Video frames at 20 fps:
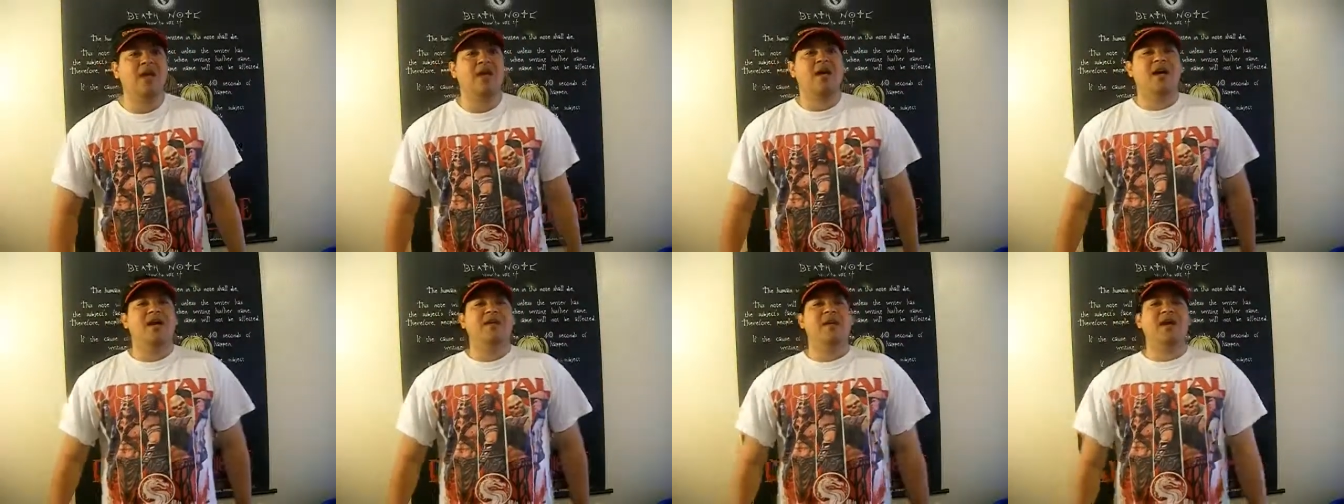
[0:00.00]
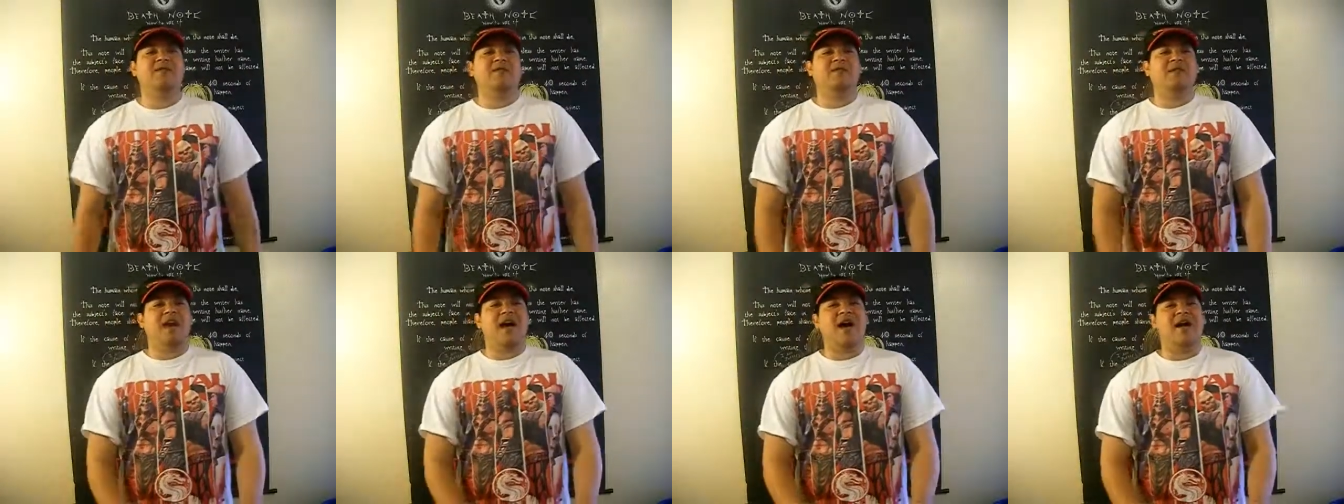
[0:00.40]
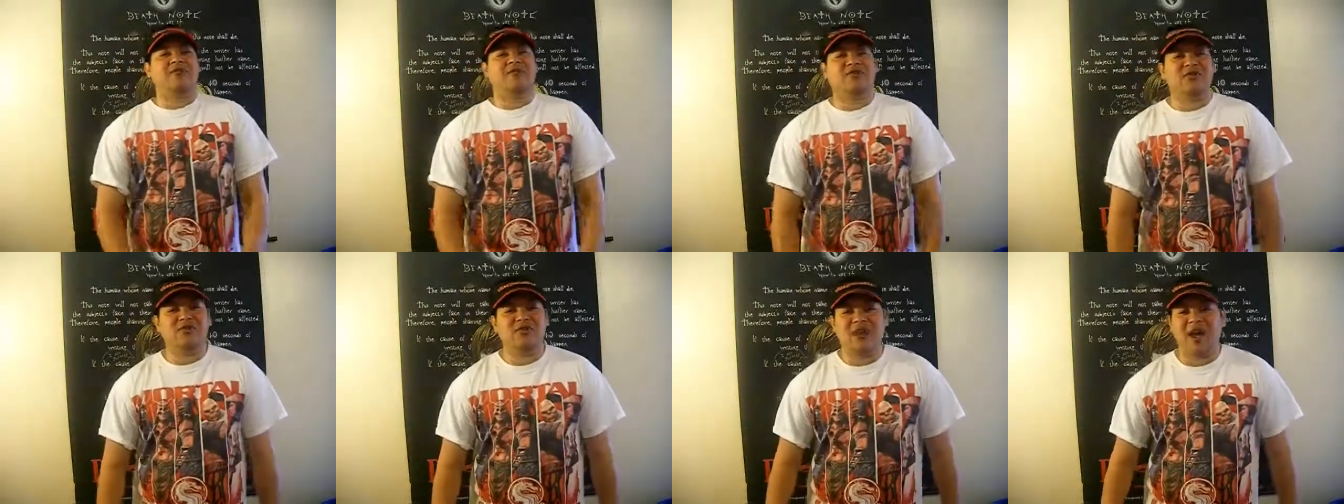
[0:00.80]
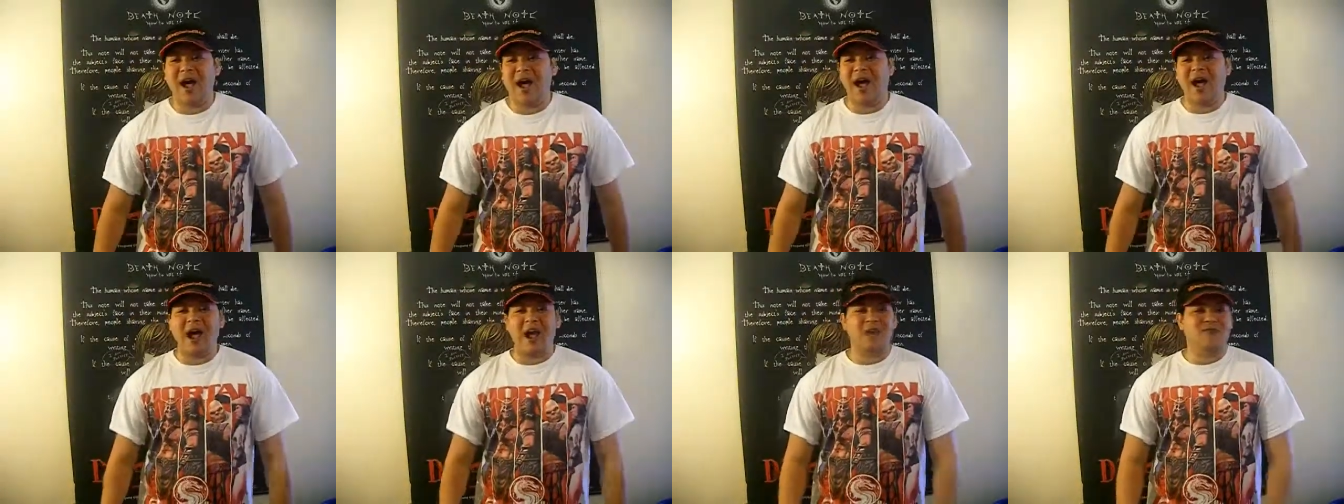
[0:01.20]
And as for the actors,
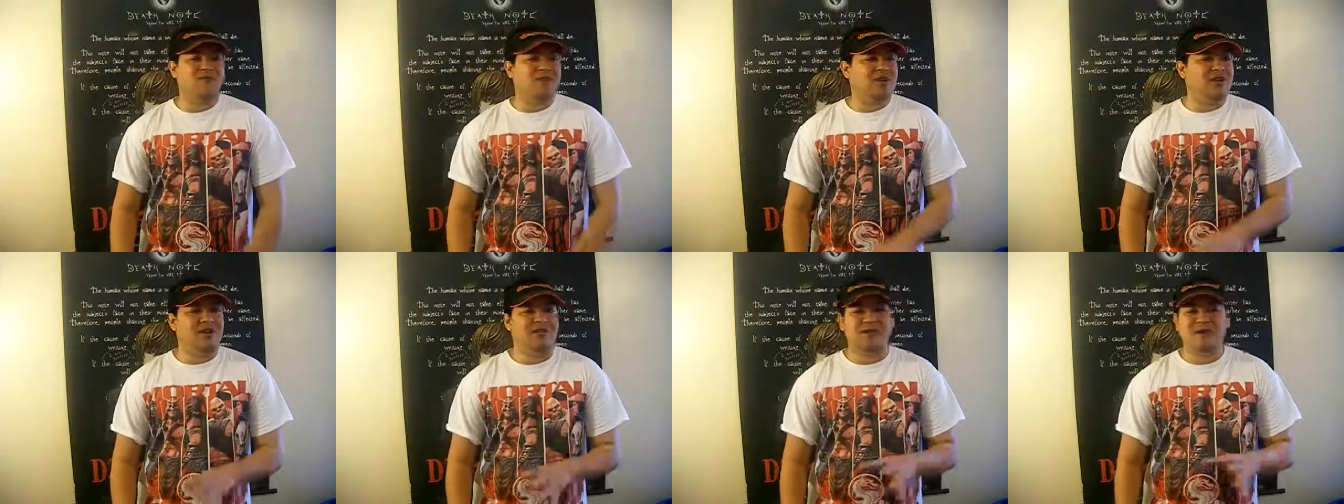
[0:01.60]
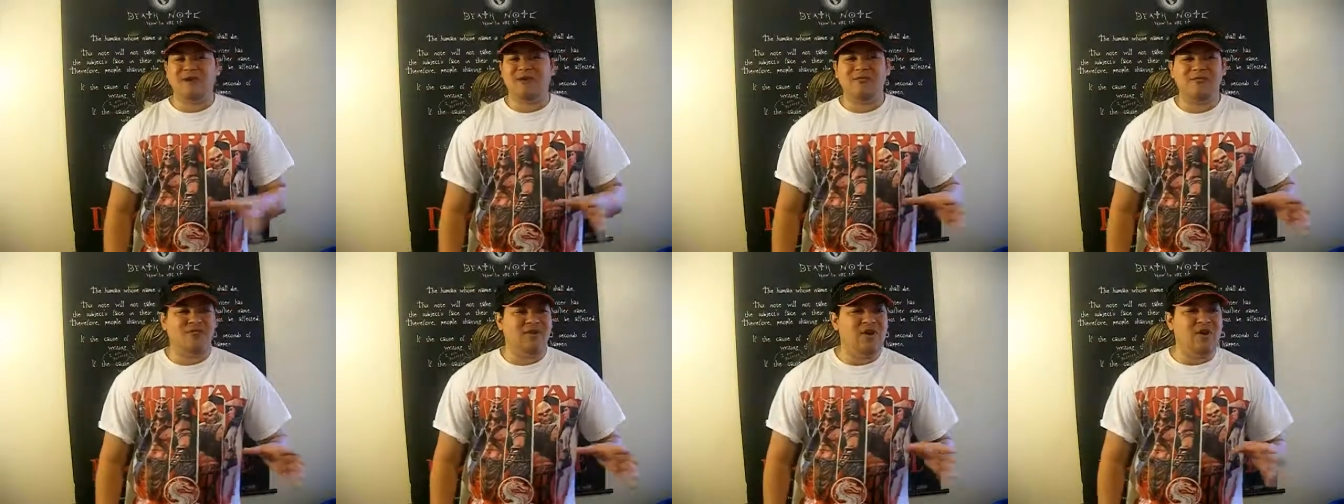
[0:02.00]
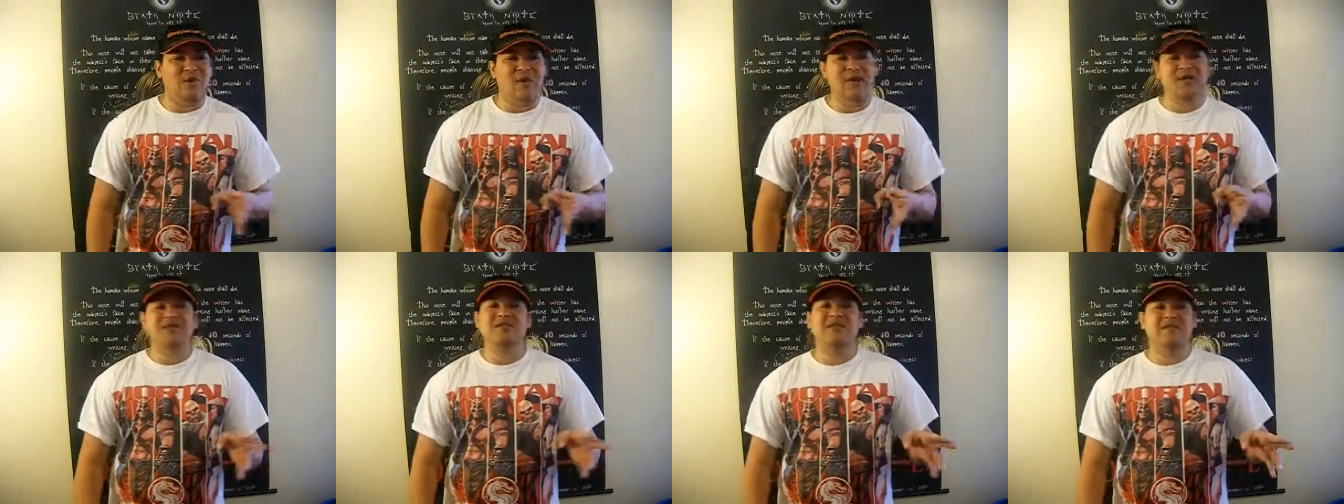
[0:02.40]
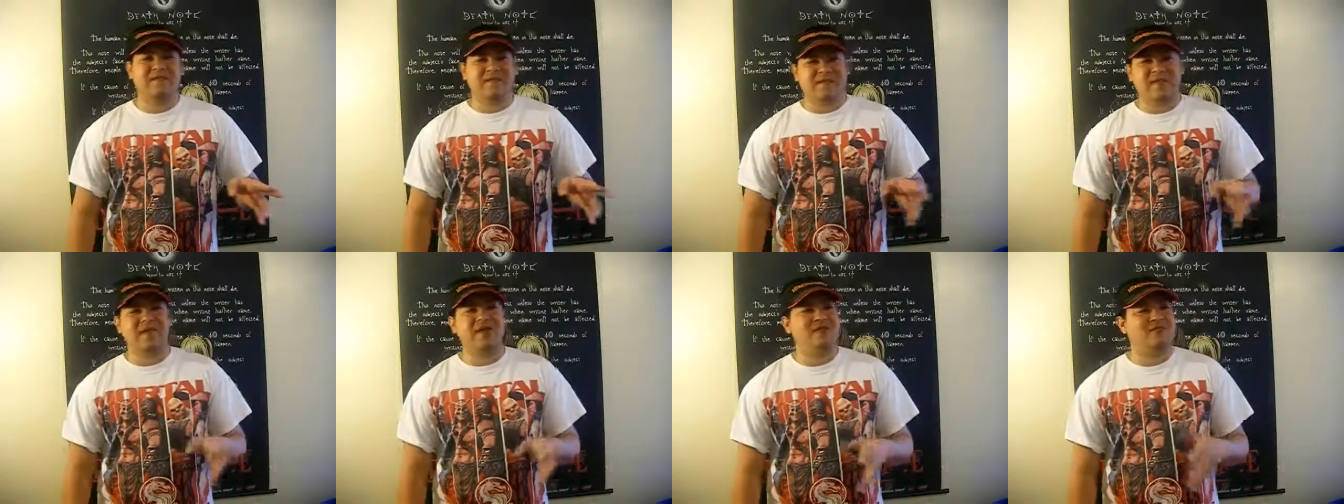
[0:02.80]
I really don't know any
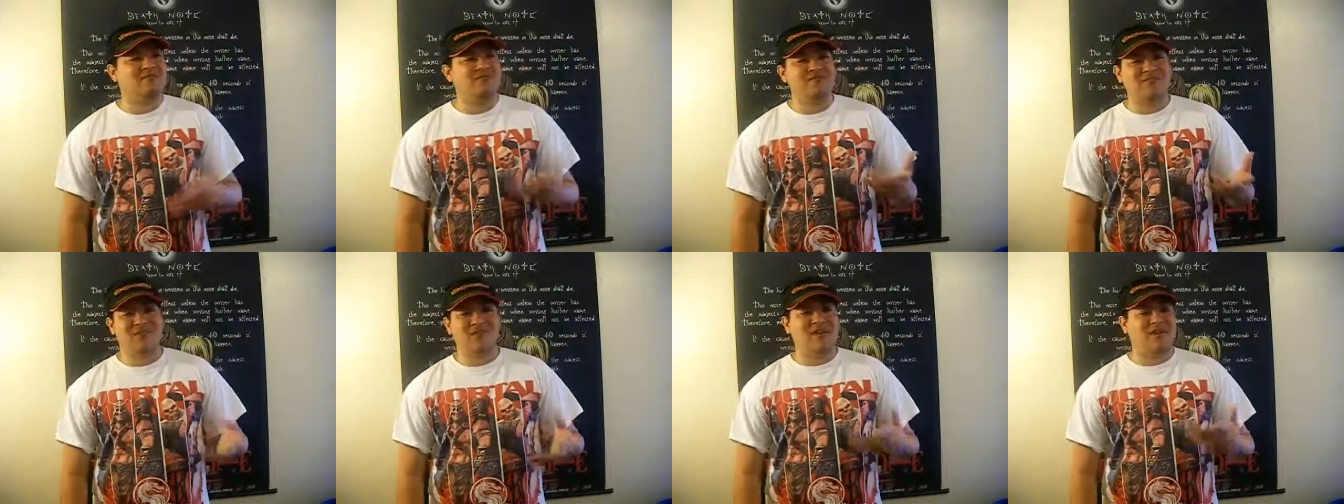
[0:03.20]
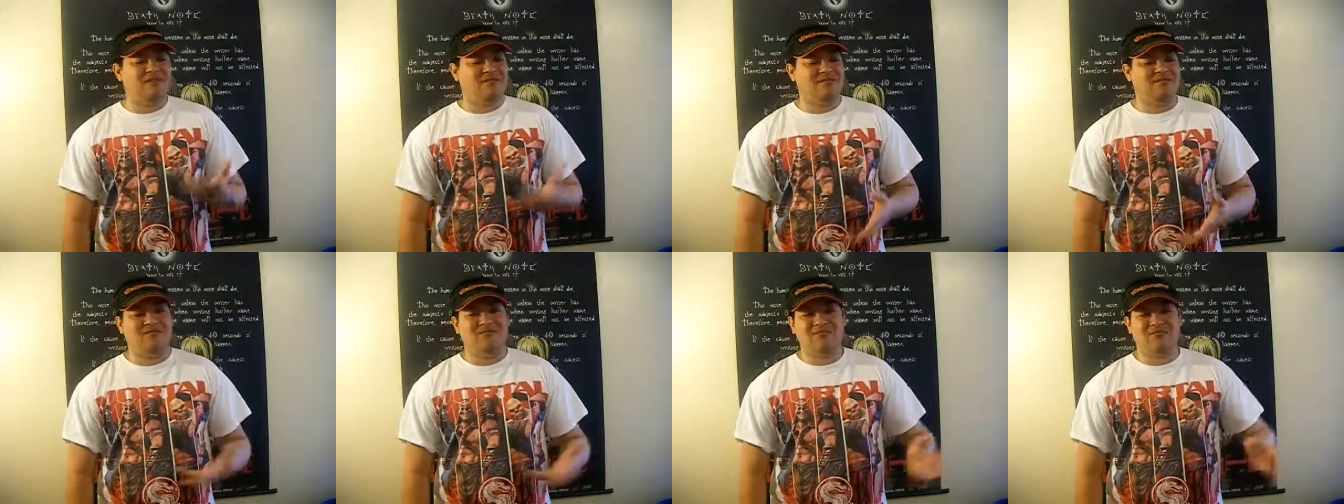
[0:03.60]
of them like